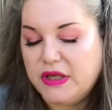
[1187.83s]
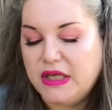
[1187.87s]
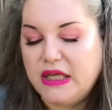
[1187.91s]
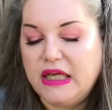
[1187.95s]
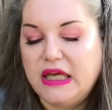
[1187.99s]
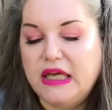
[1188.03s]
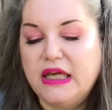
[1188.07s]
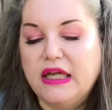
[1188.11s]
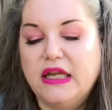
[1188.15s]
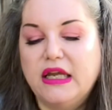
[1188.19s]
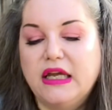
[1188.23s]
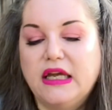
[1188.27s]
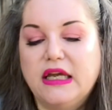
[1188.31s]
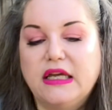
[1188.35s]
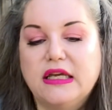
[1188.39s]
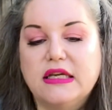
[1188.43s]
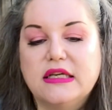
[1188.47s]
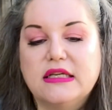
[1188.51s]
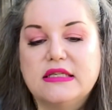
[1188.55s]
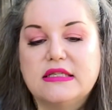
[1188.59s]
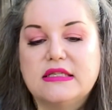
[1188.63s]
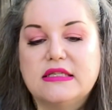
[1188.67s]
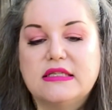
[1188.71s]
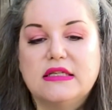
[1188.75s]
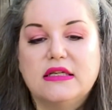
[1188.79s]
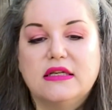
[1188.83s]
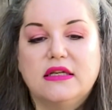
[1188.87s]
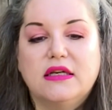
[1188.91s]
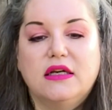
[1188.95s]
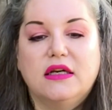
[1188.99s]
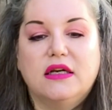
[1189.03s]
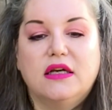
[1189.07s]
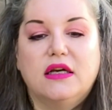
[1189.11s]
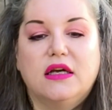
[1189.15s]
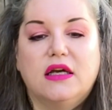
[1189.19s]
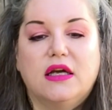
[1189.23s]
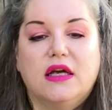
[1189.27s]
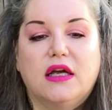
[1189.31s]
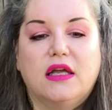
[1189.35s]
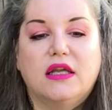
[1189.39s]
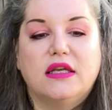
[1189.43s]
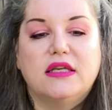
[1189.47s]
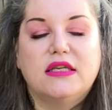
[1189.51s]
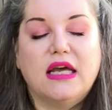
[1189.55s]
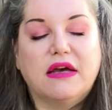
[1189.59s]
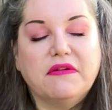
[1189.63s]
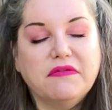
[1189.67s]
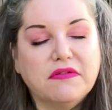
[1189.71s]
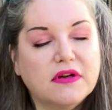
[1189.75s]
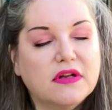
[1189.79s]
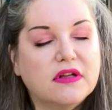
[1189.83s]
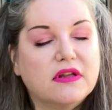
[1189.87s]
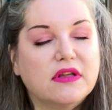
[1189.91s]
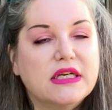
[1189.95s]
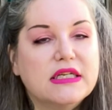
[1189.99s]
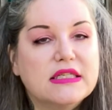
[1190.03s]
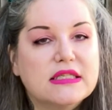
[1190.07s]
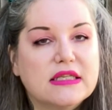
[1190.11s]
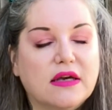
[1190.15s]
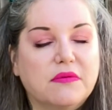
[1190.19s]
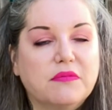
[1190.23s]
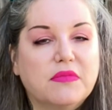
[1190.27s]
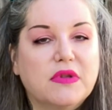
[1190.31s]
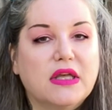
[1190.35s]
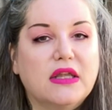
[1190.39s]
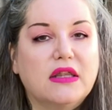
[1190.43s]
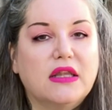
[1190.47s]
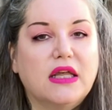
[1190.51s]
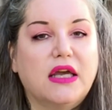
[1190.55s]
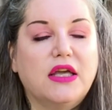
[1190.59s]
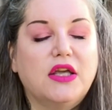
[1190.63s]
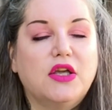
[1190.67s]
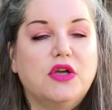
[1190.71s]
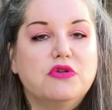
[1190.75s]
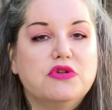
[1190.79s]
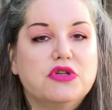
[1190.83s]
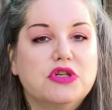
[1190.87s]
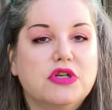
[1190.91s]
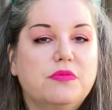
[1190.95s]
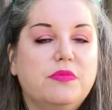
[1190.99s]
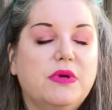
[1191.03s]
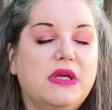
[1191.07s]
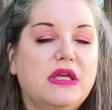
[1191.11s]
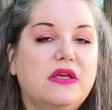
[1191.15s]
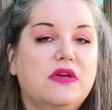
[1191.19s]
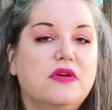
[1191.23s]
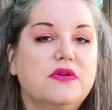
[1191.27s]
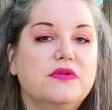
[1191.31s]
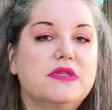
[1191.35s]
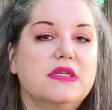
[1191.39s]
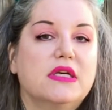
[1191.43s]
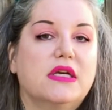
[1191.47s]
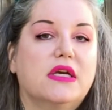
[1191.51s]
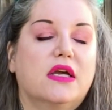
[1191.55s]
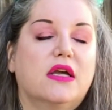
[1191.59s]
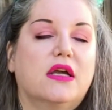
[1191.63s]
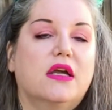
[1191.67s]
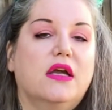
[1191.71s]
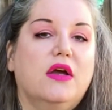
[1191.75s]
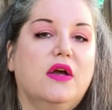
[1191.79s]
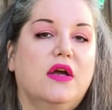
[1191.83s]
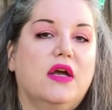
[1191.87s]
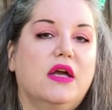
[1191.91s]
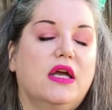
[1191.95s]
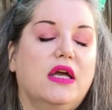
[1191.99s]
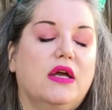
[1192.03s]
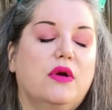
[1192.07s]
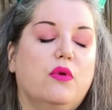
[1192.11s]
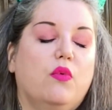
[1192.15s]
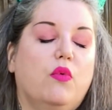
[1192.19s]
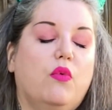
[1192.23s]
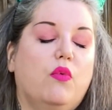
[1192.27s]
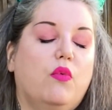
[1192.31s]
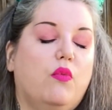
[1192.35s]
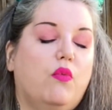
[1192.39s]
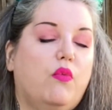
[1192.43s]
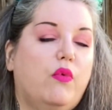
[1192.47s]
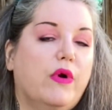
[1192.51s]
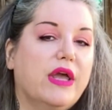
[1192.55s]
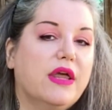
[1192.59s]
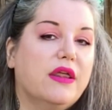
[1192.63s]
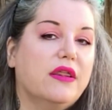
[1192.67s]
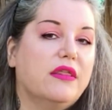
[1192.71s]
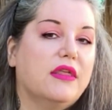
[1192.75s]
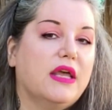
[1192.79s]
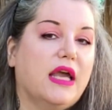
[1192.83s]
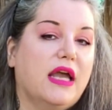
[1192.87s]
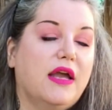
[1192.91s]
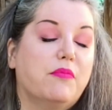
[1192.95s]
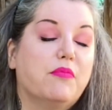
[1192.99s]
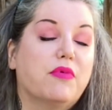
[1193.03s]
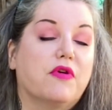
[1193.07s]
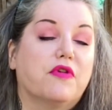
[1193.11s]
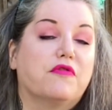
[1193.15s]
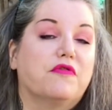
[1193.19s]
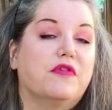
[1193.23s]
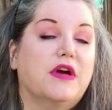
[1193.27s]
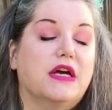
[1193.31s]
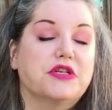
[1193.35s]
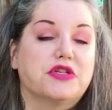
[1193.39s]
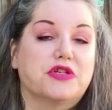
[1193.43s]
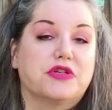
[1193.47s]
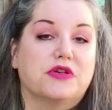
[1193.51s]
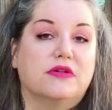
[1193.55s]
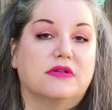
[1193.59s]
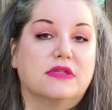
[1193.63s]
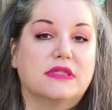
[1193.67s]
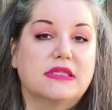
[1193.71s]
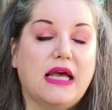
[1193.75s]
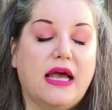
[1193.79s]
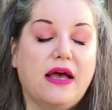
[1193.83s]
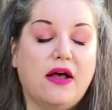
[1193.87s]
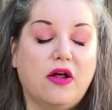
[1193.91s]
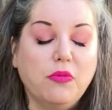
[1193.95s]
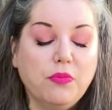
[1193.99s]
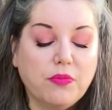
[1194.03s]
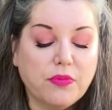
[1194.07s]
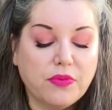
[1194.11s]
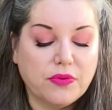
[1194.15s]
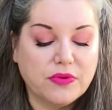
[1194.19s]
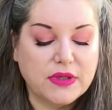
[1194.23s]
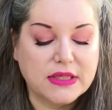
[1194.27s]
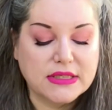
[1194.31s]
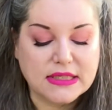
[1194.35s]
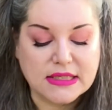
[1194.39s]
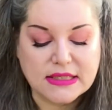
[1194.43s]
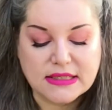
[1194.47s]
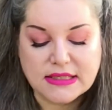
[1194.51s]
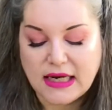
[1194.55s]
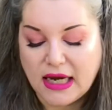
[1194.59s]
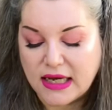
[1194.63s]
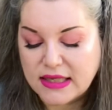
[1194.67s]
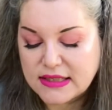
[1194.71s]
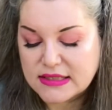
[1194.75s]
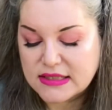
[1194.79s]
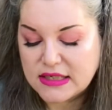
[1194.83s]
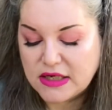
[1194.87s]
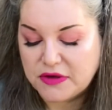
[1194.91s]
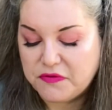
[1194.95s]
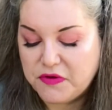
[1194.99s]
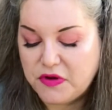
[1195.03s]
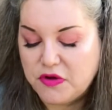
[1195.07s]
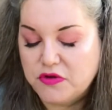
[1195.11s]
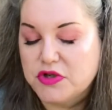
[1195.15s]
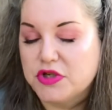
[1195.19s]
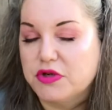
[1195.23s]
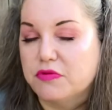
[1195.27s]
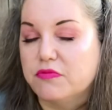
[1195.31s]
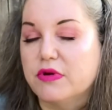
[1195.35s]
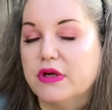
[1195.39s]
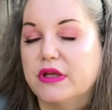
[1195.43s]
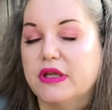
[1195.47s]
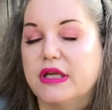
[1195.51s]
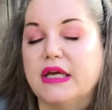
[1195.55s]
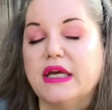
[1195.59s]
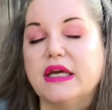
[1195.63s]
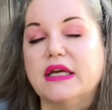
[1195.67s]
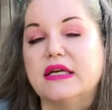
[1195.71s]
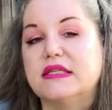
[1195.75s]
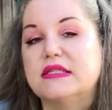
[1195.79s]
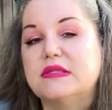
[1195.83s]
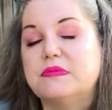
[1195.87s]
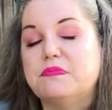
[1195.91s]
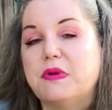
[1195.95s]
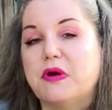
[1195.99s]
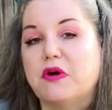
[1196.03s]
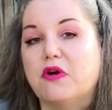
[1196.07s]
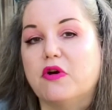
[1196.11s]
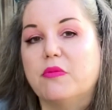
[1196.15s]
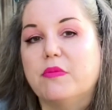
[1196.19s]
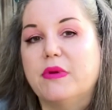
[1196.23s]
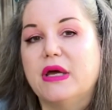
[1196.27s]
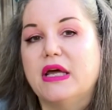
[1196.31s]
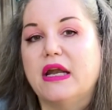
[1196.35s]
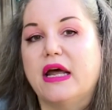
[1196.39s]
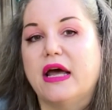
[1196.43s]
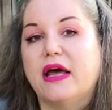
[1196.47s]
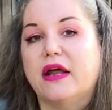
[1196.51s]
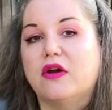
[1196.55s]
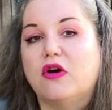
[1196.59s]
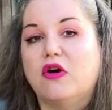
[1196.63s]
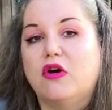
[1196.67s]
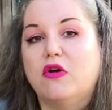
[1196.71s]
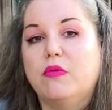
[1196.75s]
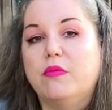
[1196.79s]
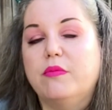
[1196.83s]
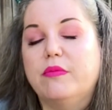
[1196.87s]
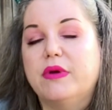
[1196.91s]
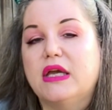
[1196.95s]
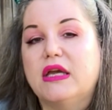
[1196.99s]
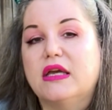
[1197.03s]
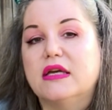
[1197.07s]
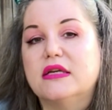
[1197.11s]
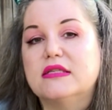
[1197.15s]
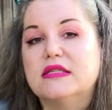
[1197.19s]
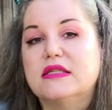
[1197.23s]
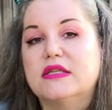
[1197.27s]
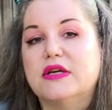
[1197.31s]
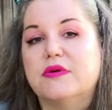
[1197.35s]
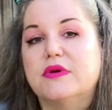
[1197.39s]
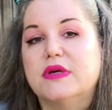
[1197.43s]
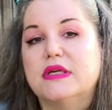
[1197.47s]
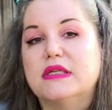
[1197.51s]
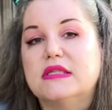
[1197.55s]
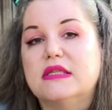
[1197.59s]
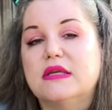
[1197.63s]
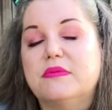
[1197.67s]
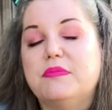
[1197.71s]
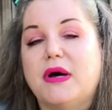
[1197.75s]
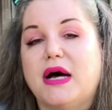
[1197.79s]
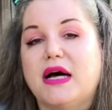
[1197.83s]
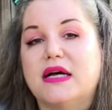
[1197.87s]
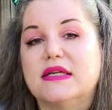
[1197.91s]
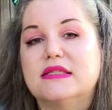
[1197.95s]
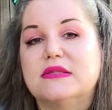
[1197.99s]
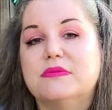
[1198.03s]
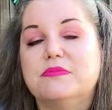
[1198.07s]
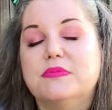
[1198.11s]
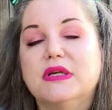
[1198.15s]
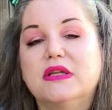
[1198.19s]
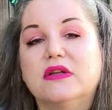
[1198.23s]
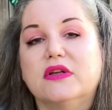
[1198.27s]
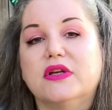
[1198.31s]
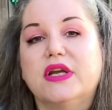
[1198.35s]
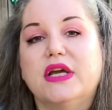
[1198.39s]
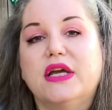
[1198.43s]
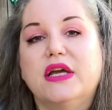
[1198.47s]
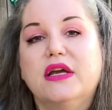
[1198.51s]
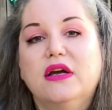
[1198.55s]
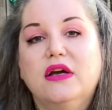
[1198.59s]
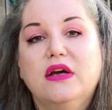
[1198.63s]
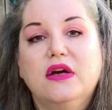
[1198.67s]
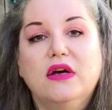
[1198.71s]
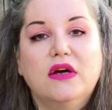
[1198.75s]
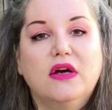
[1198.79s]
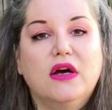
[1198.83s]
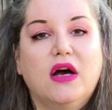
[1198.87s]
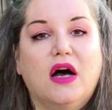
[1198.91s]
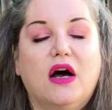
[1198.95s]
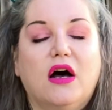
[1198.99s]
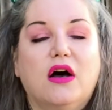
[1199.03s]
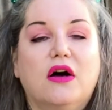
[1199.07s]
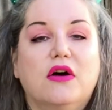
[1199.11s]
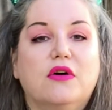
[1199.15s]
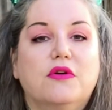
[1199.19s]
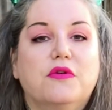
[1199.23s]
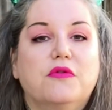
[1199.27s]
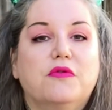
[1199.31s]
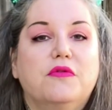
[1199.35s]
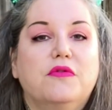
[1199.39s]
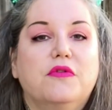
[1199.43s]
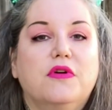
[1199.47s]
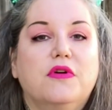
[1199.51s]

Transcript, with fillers: it is definitely something that you should be using with a professional's help. This is not stuff you should really experiment at home because there is the possibility of